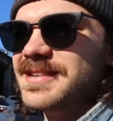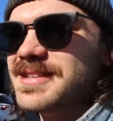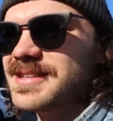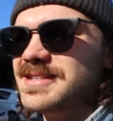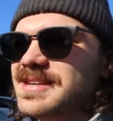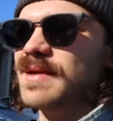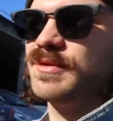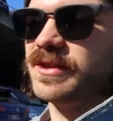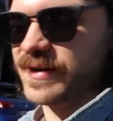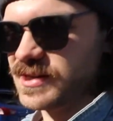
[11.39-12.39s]
to see
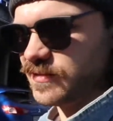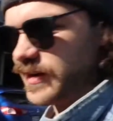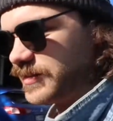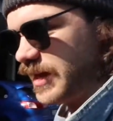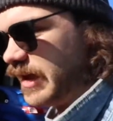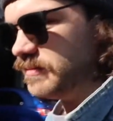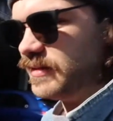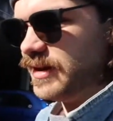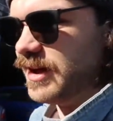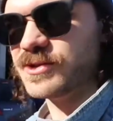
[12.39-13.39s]
Sam and the rest of our team
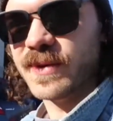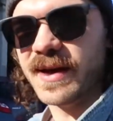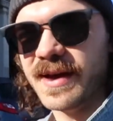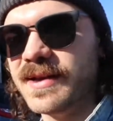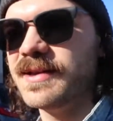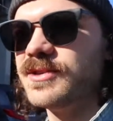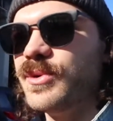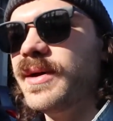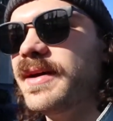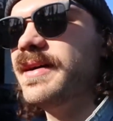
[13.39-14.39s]
because we're
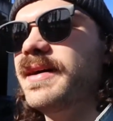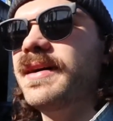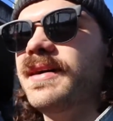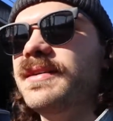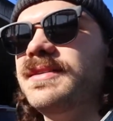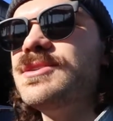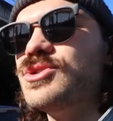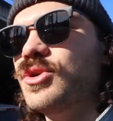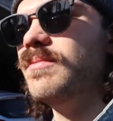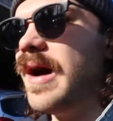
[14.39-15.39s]
doing a, a
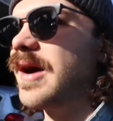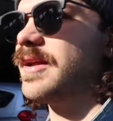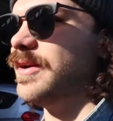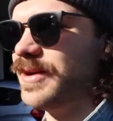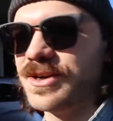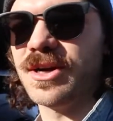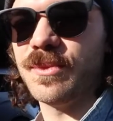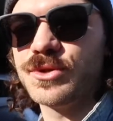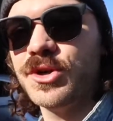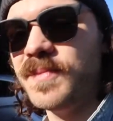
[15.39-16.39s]
digital marketing
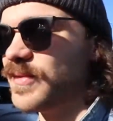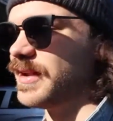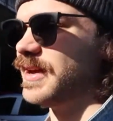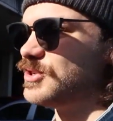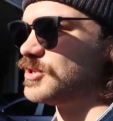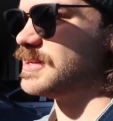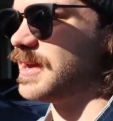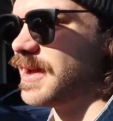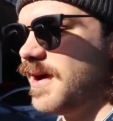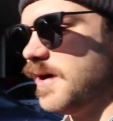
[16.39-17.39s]
workshop, which should be really interesting.